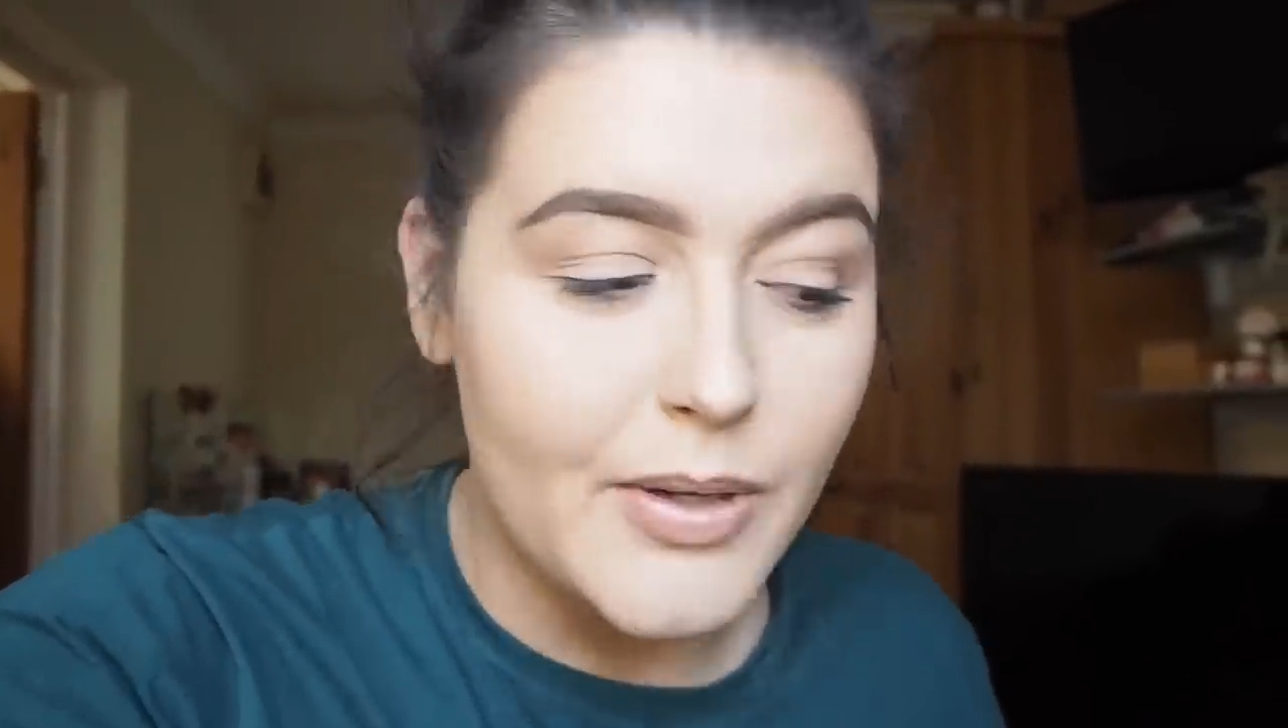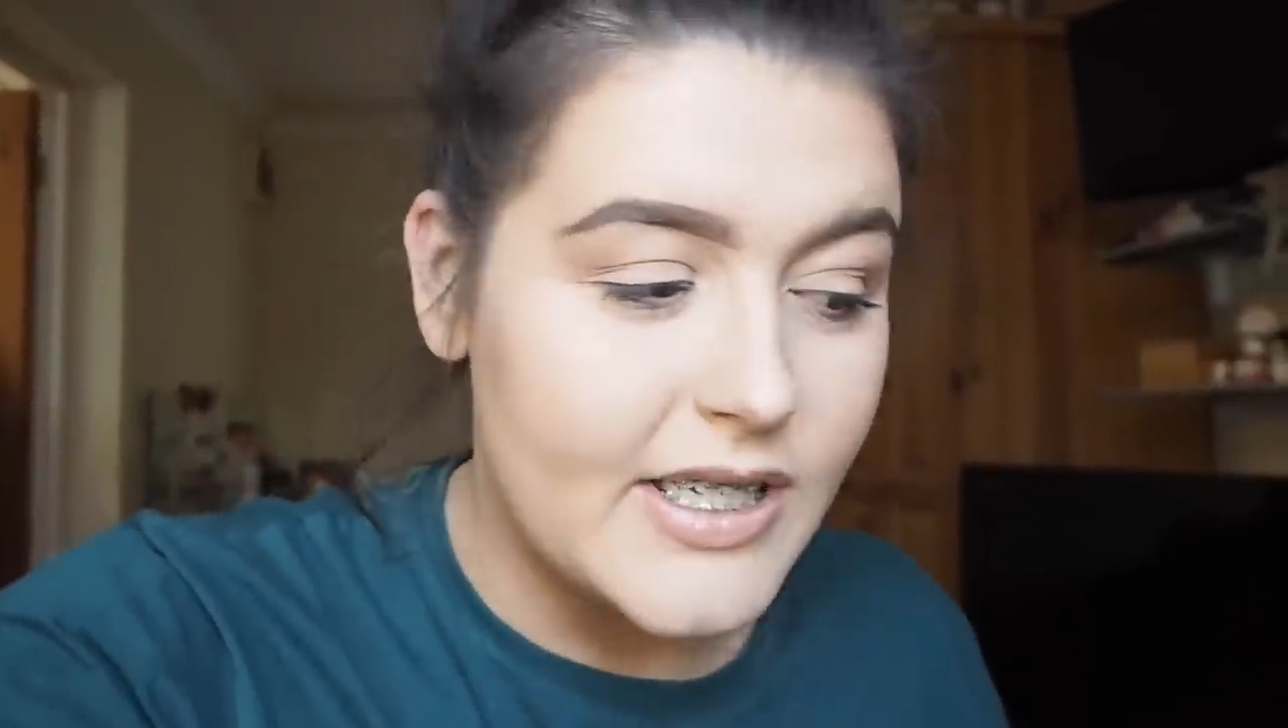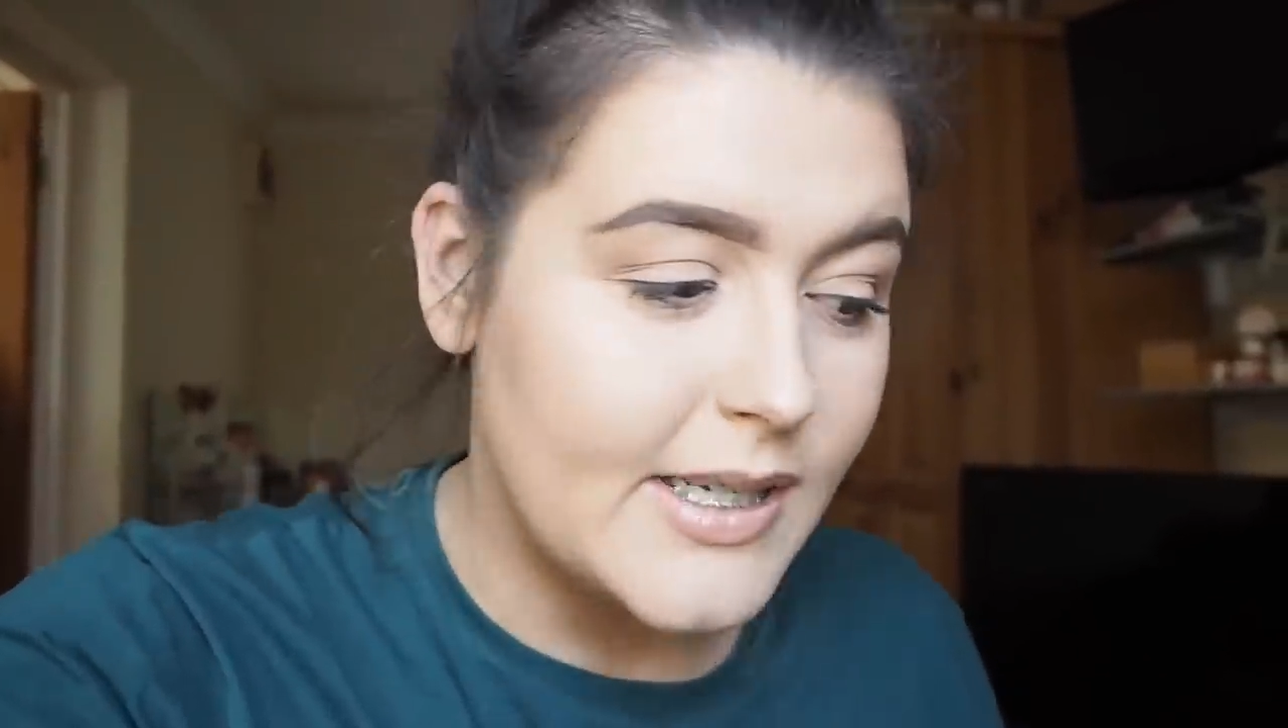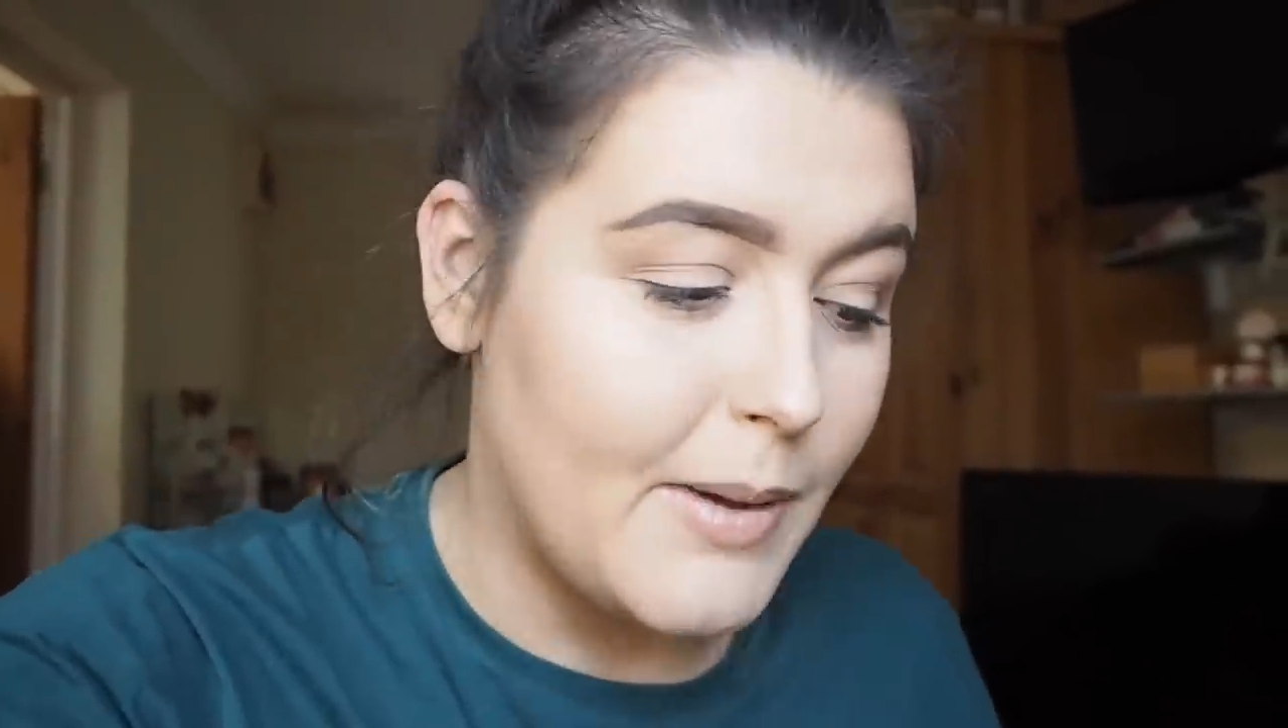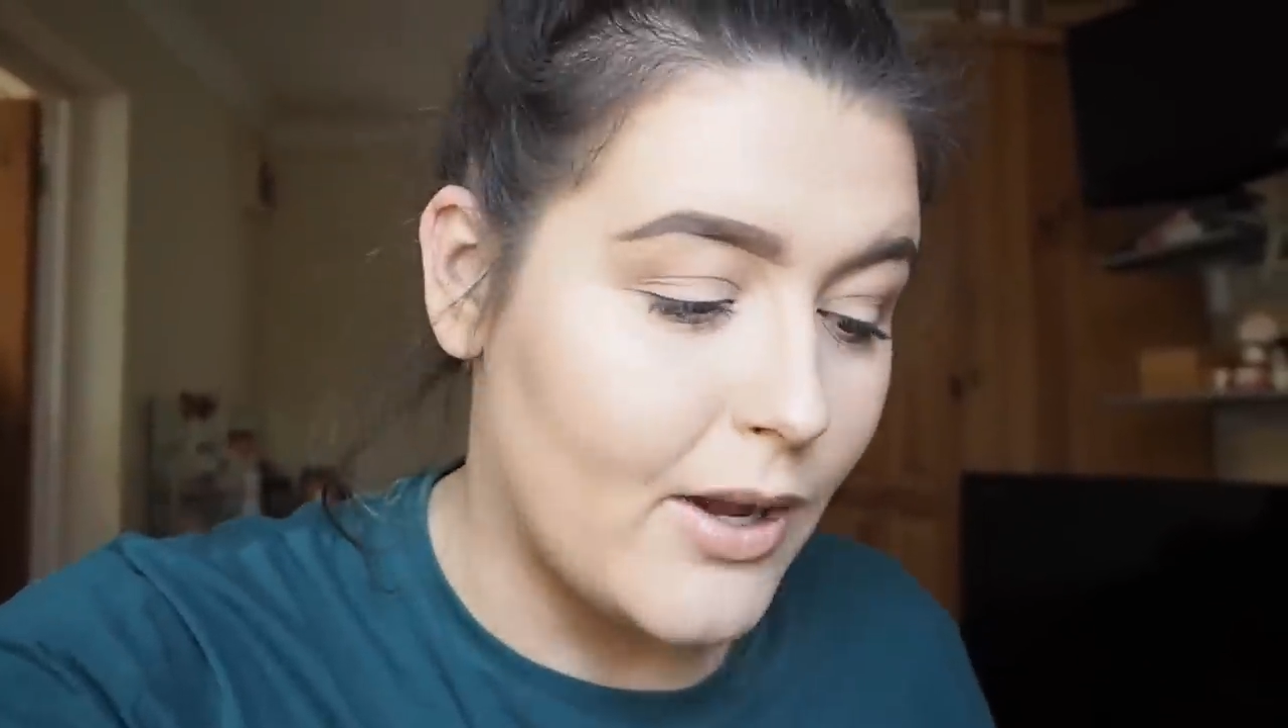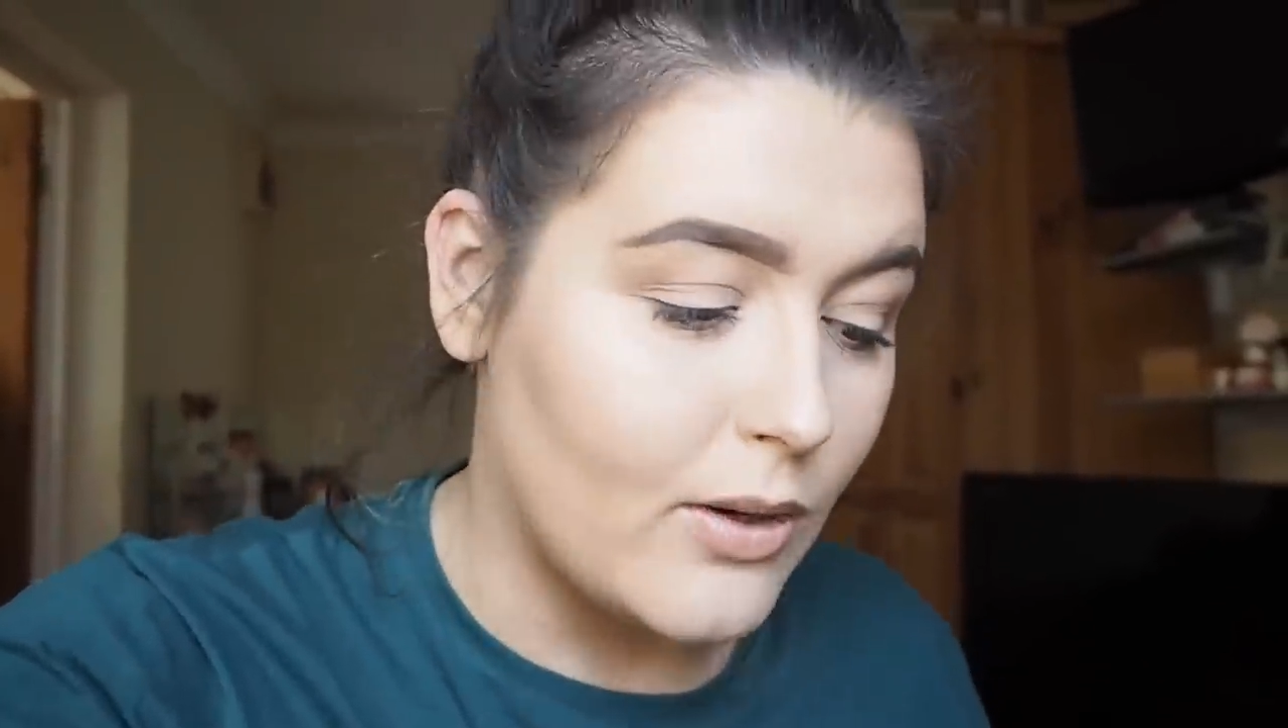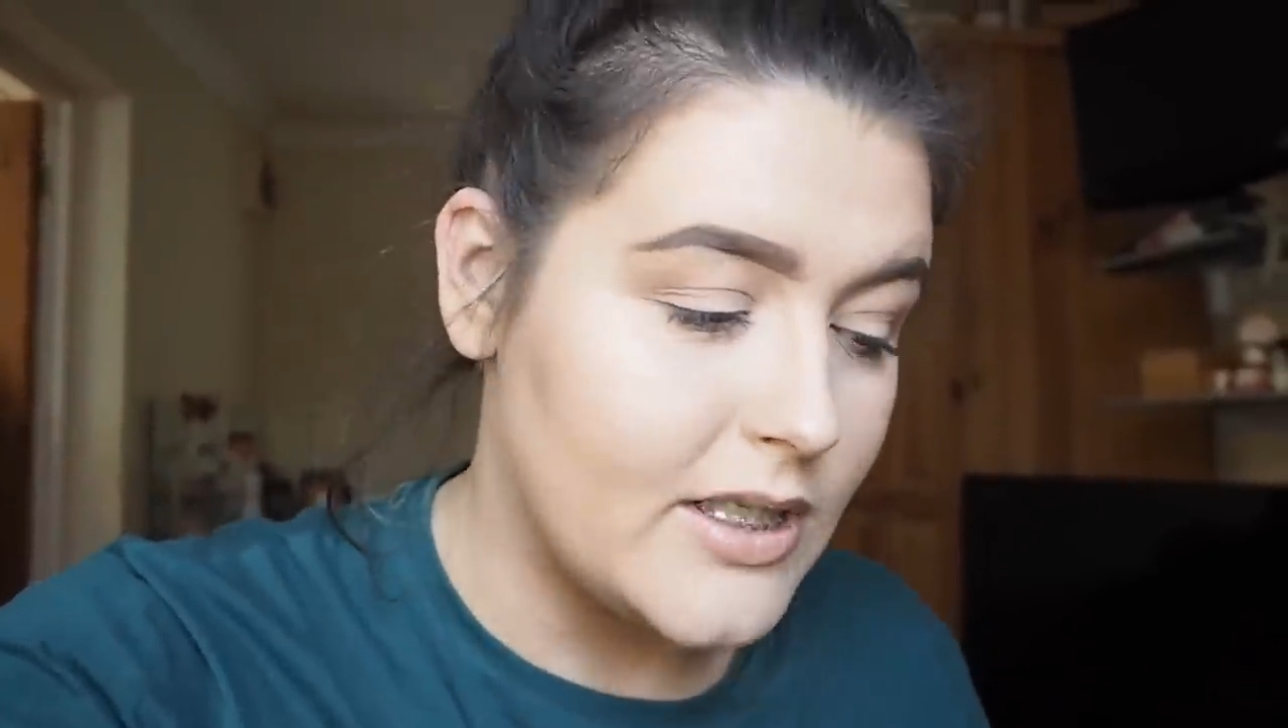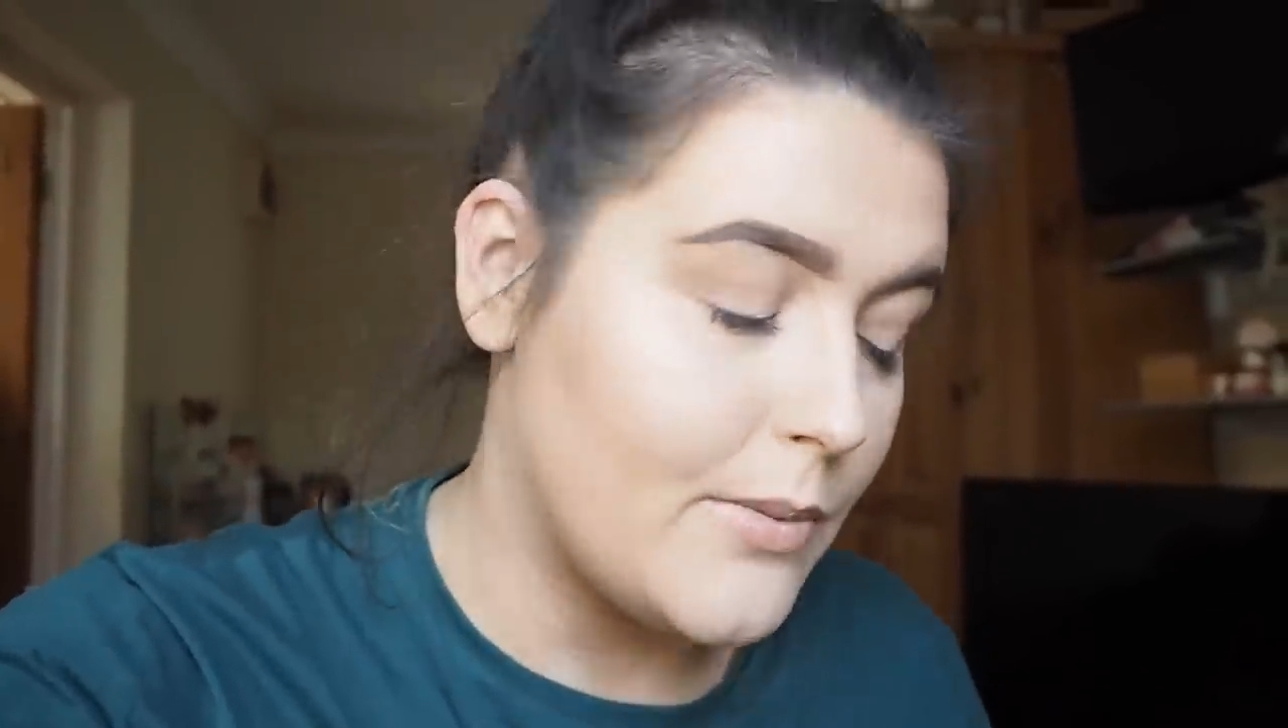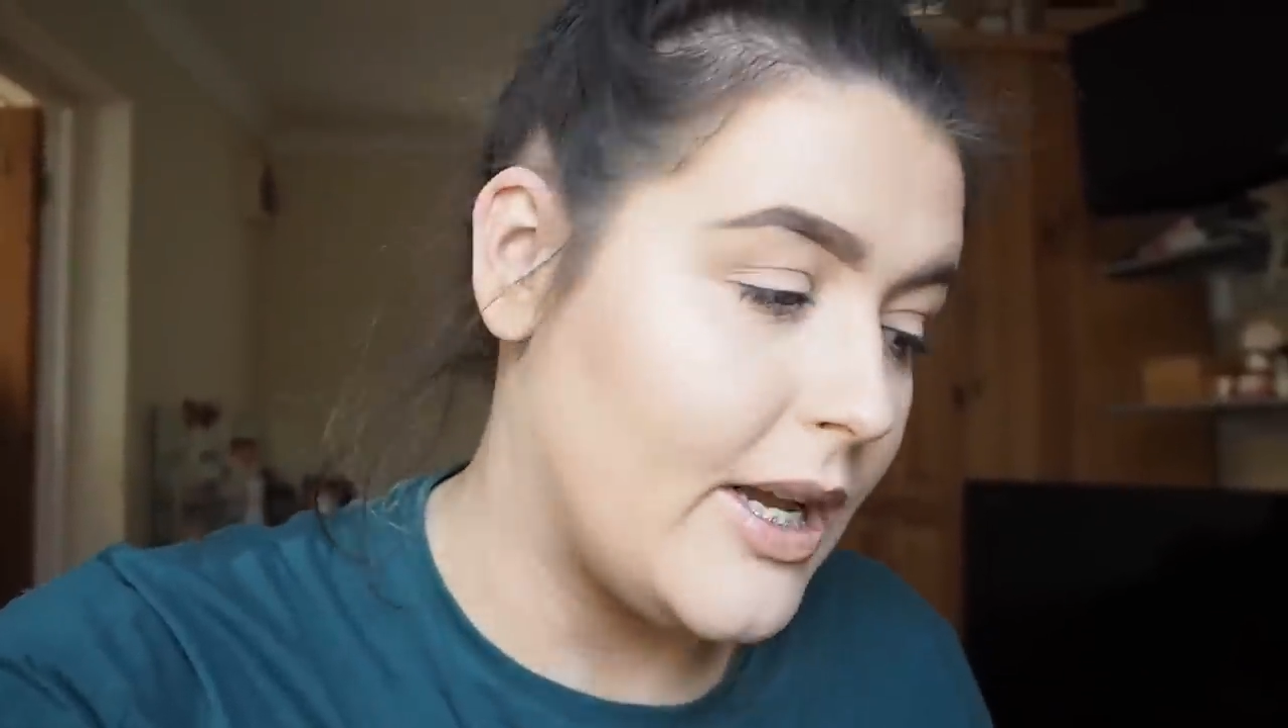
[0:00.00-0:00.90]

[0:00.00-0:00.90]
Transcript: because it's bank holiday